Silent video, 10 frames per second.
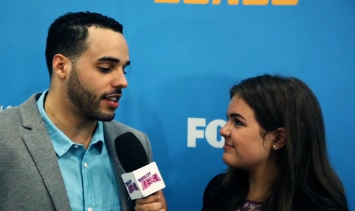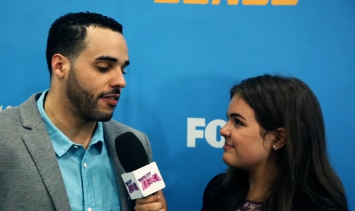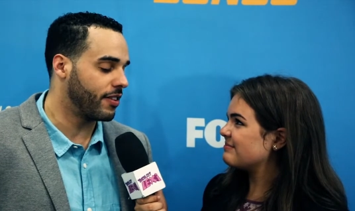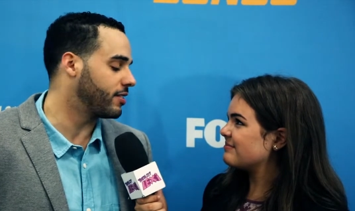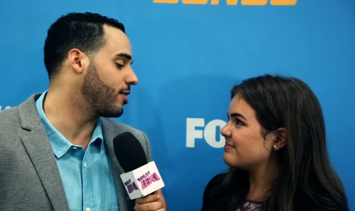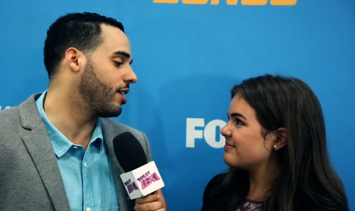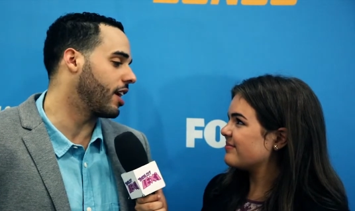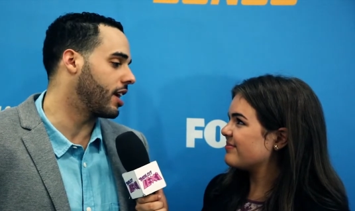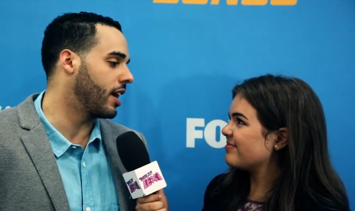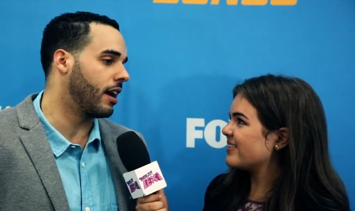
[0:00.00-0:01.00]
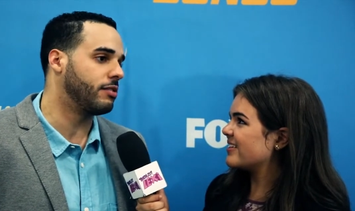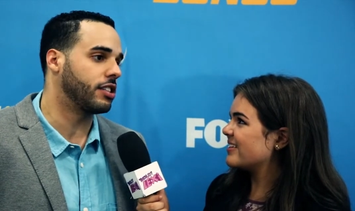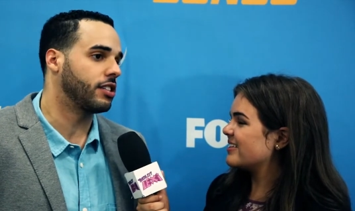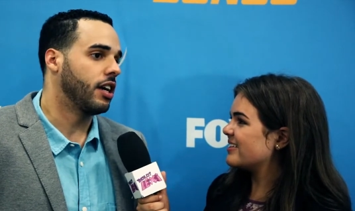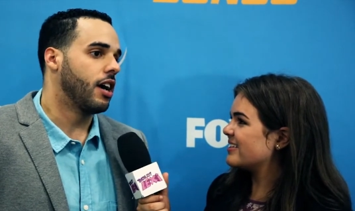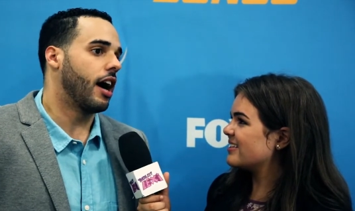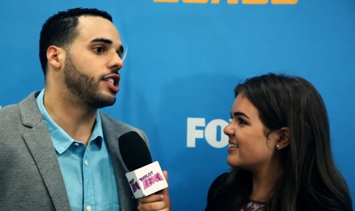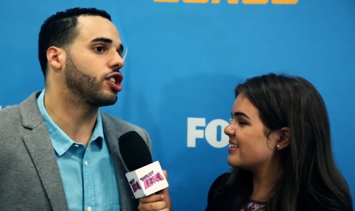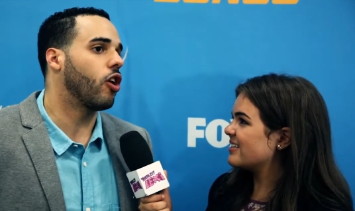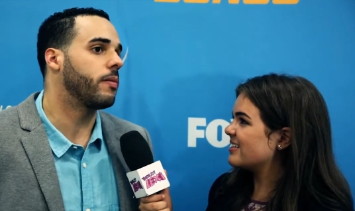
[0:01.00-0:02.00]
Speaker 1: I feel so lucky, and I'm just I
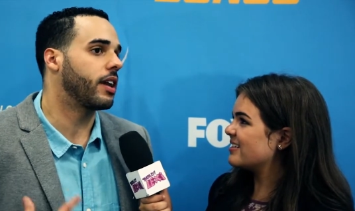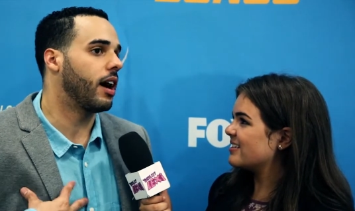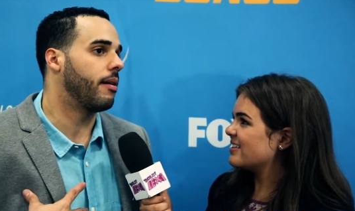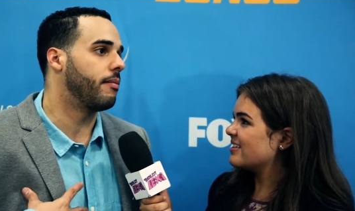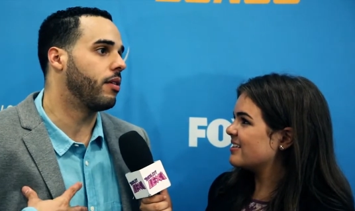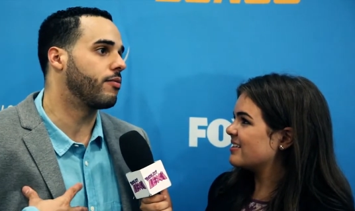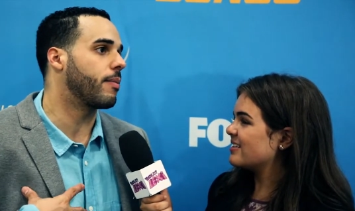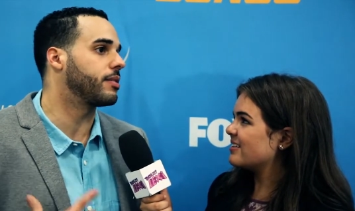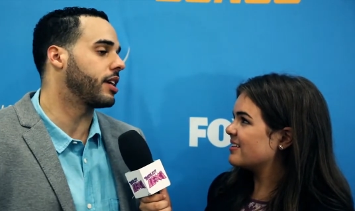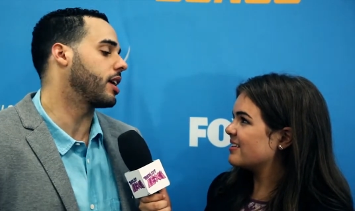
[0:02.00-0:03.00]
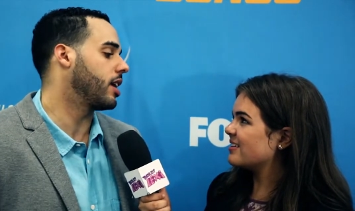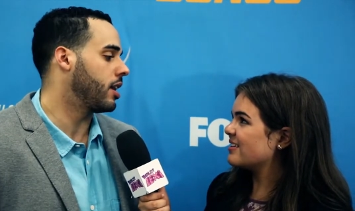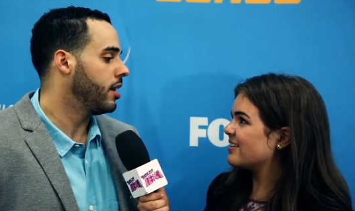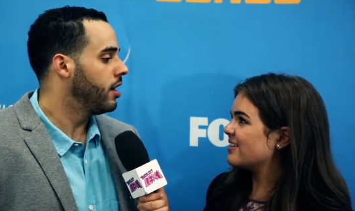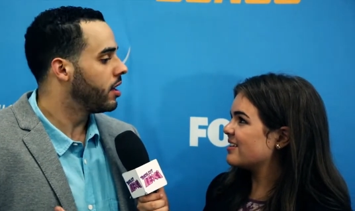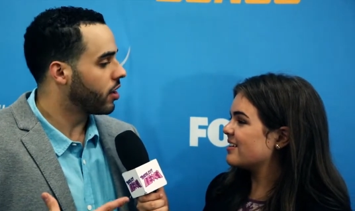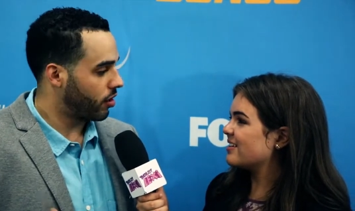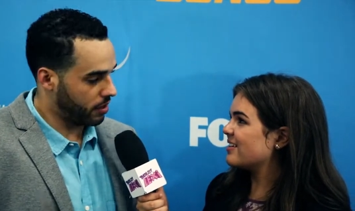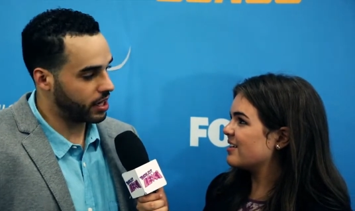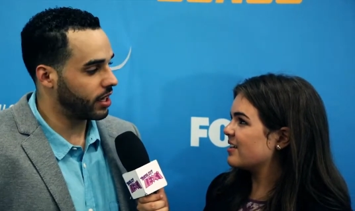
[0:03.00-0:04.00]
just hope that I'm representing it
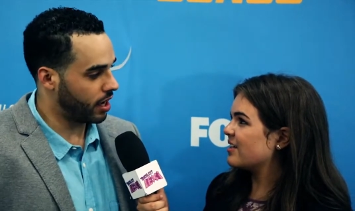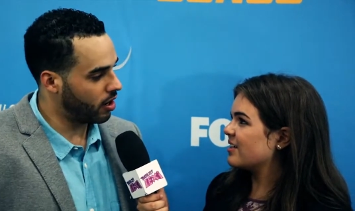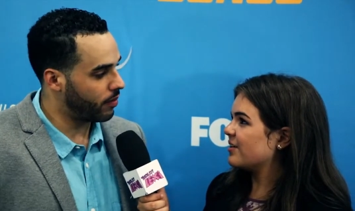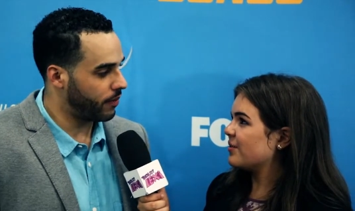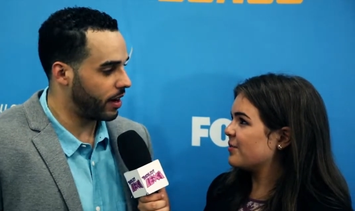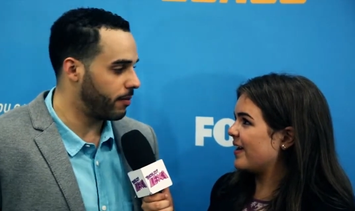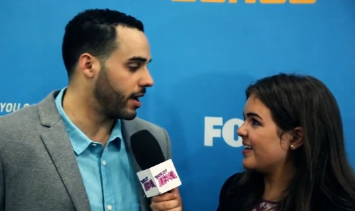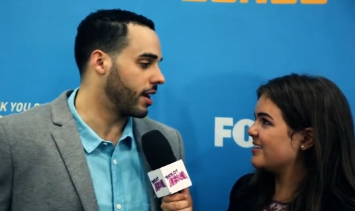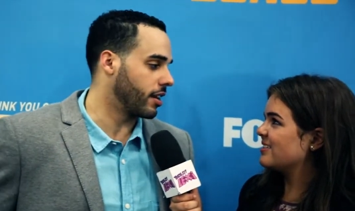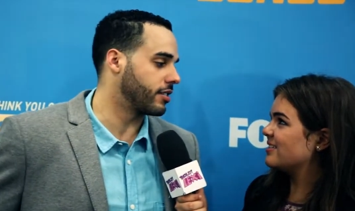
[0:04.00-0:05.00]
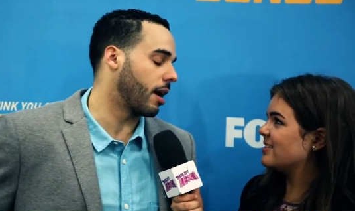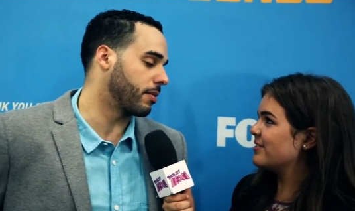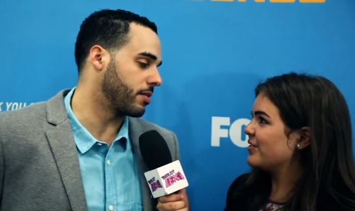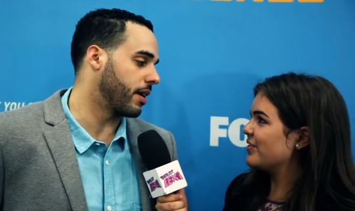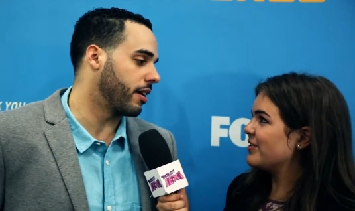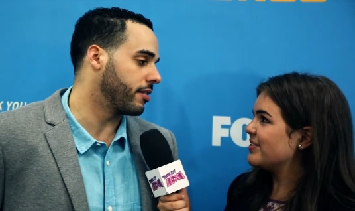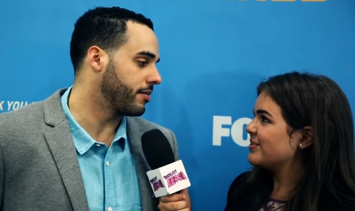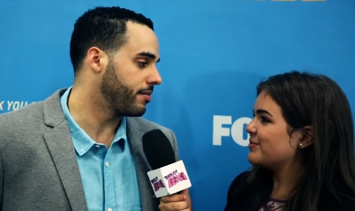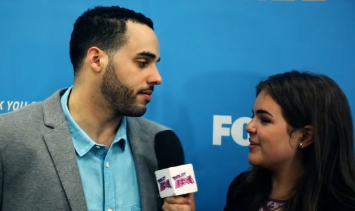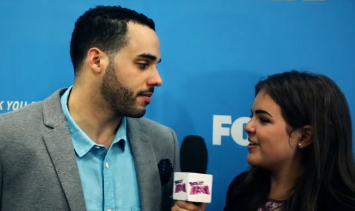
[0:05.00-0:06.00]
correctly. I hope I'm that I'm making other tappers proud.
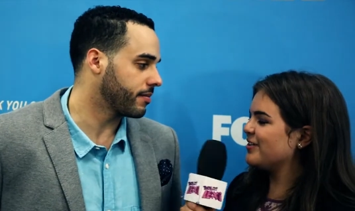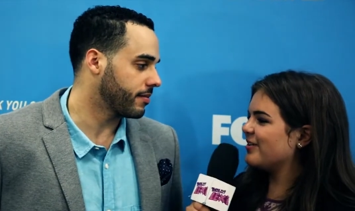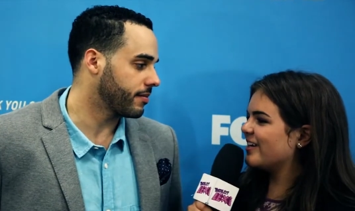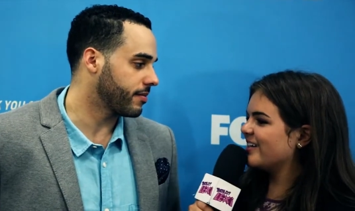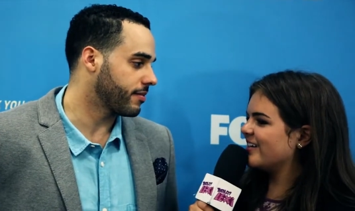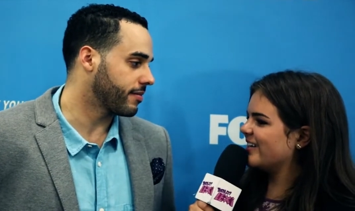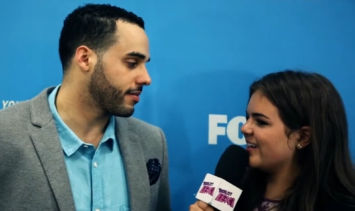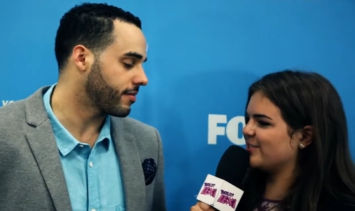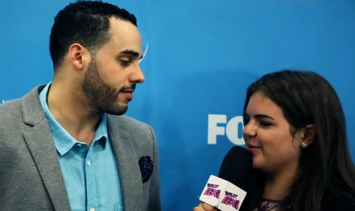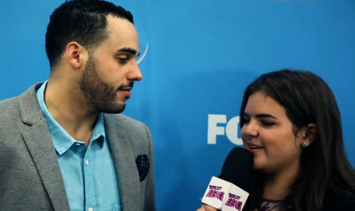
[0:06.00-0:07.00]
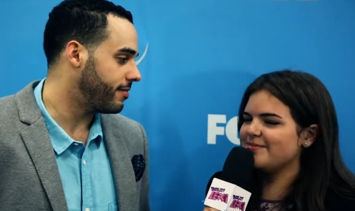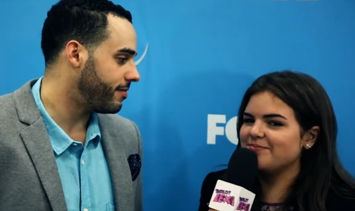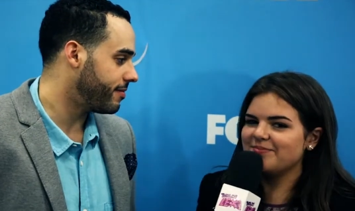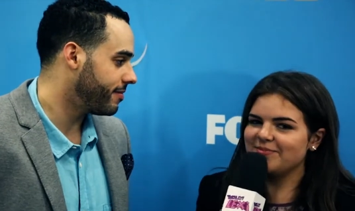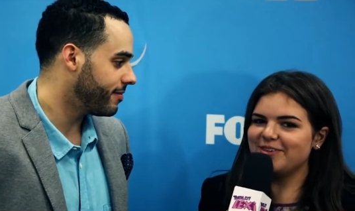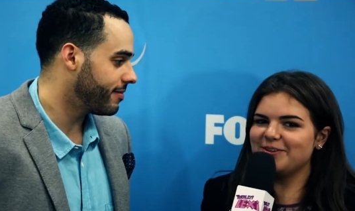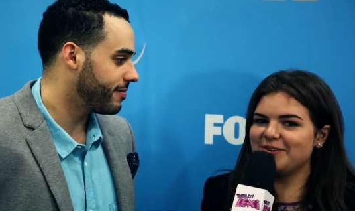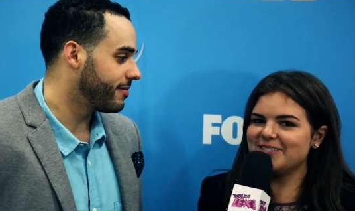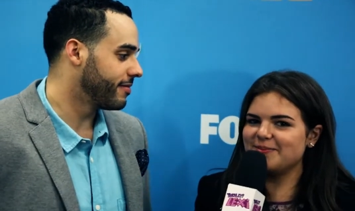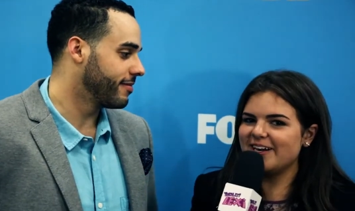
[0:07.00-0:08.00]
Speaker 2: Well, you are, and guess what? You
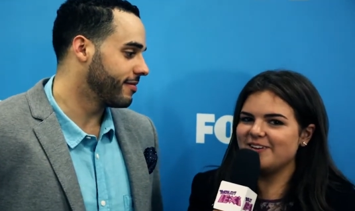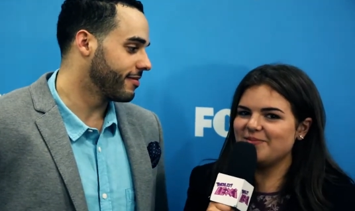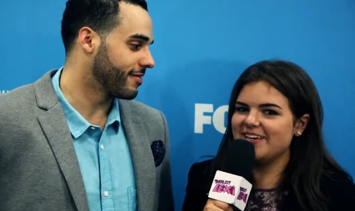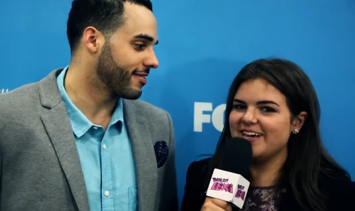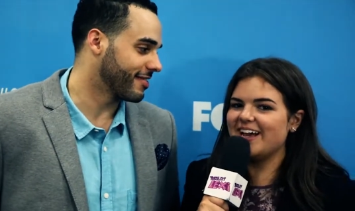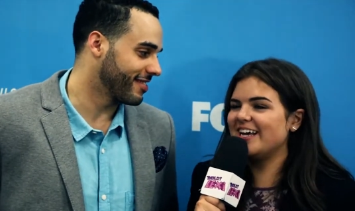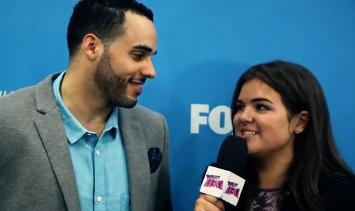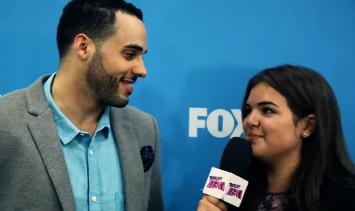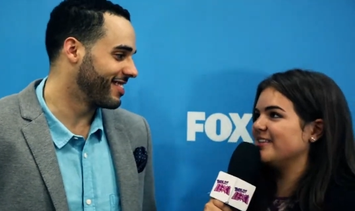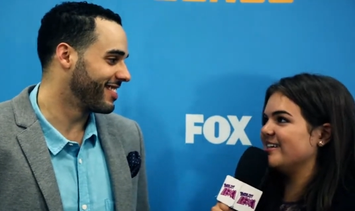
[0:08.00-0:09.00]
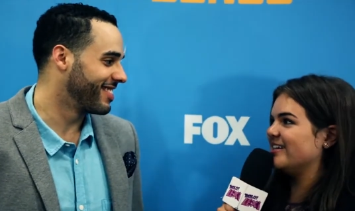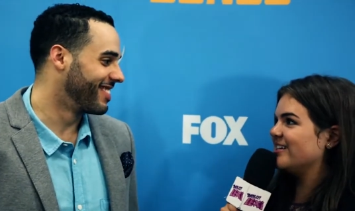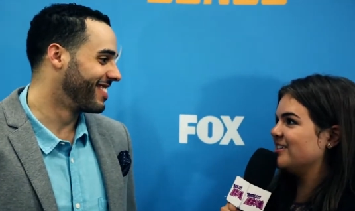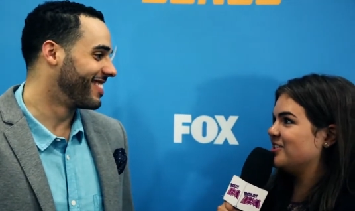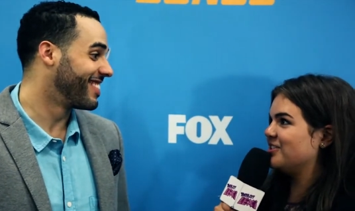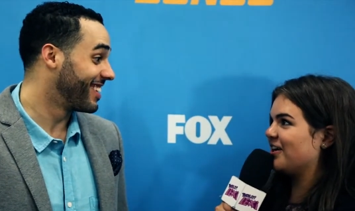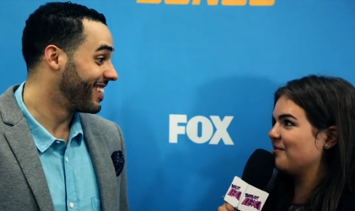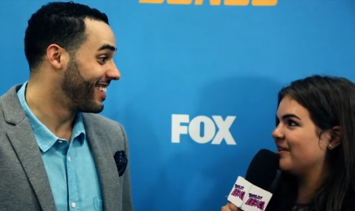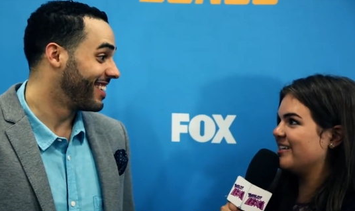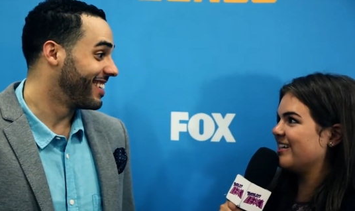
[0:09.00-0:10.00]
inspired me. I asked Melinda. She
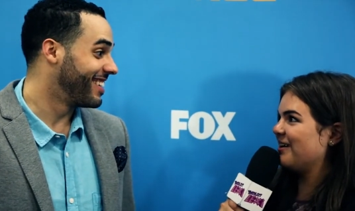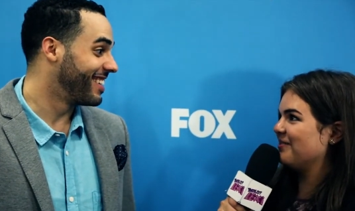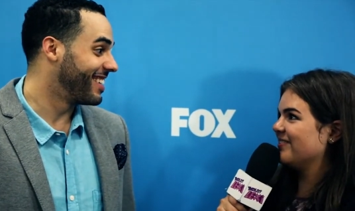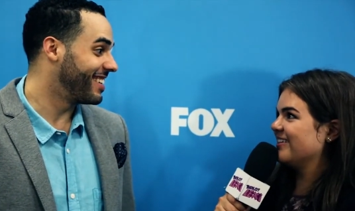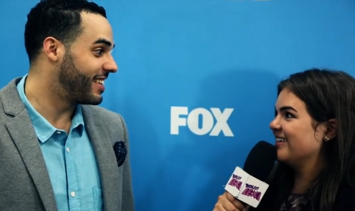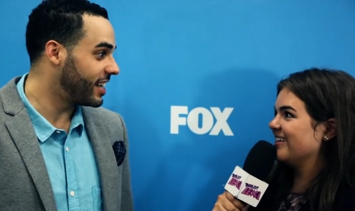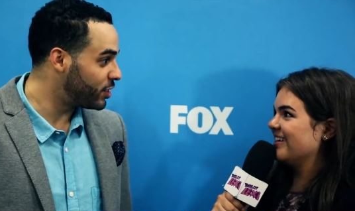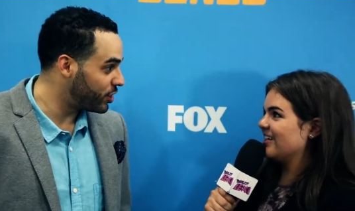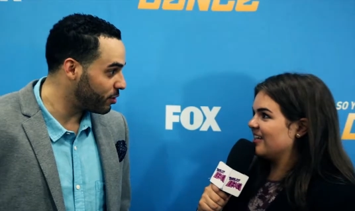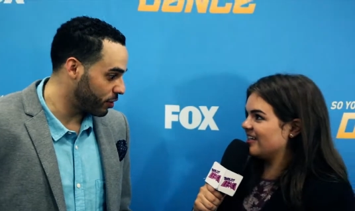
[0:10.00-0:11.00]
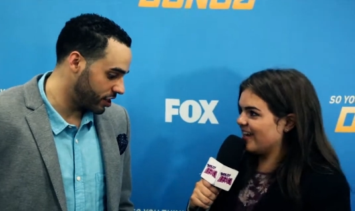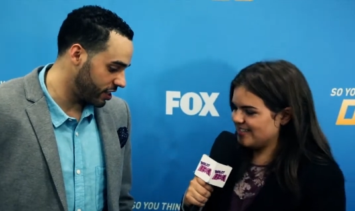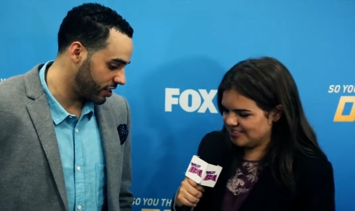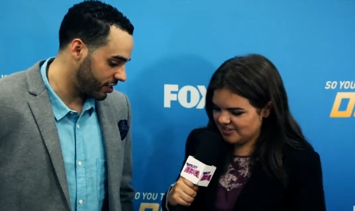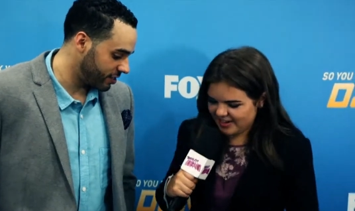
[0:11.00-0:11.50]
taught me a tap. Did she? What yes. Did she?